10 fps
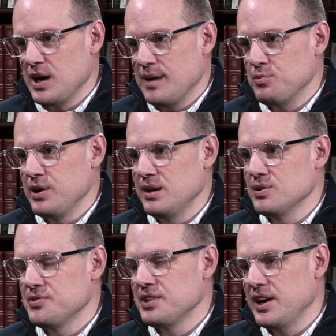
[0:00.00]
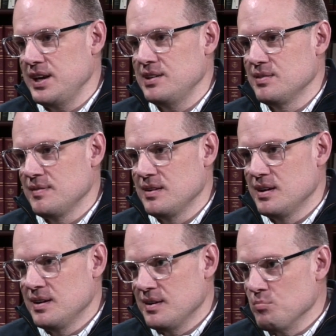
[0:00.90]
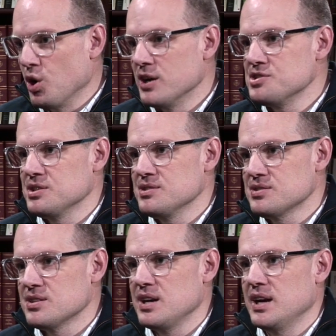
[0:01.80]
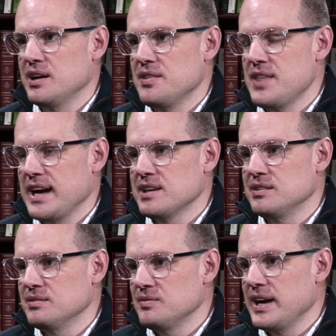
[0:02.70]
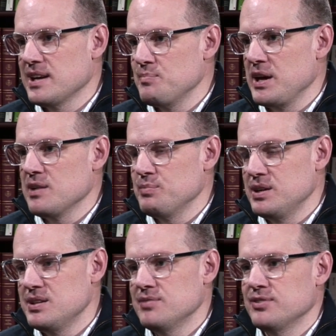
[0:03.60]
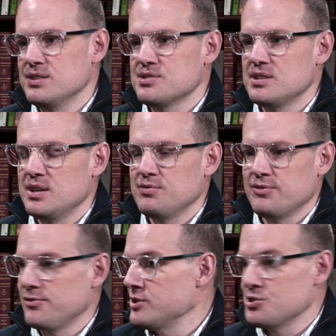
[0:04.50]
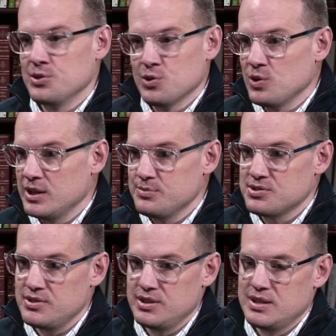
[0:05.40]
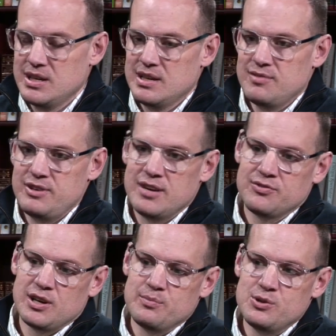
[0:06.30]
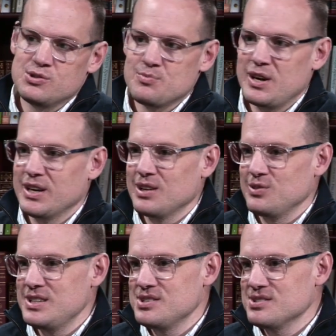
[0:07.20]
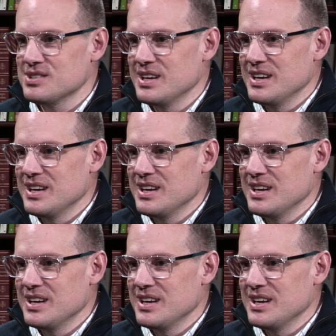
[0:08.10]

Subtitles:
operating on tight margins, that can make a big difference. For fraternal clubs, the VFWs, American Legions,